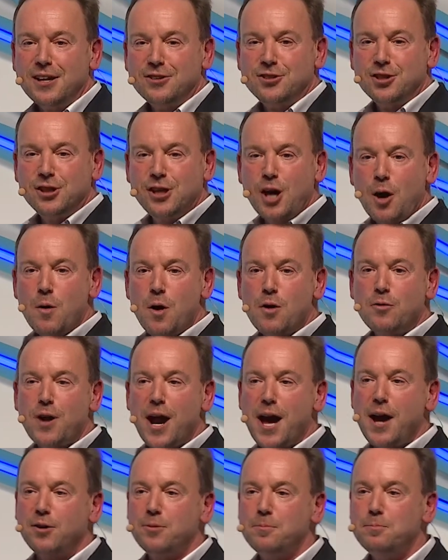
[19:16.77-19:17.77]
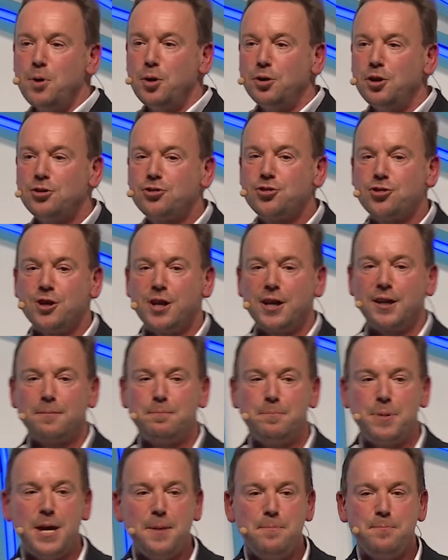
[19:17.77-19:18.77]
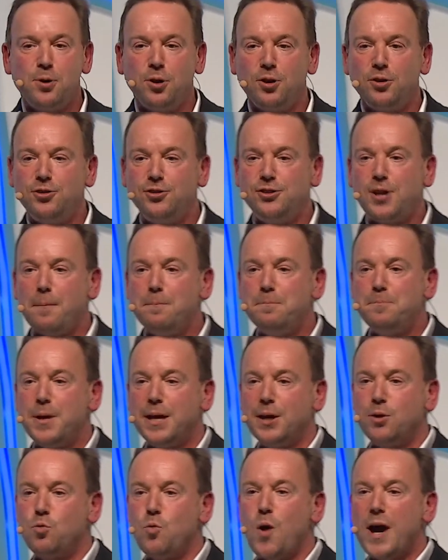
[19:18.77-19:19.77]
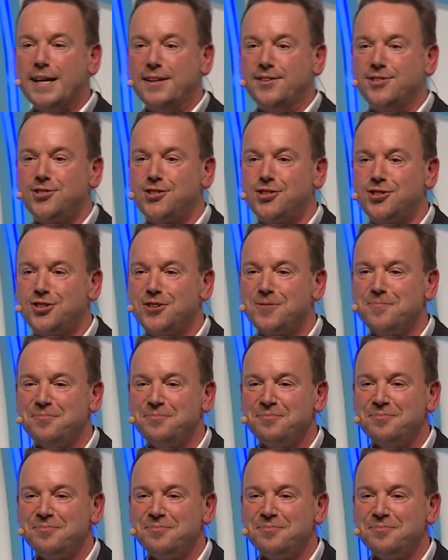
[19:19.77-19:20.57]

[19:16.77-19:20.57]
to go around monitoring people dumping waste.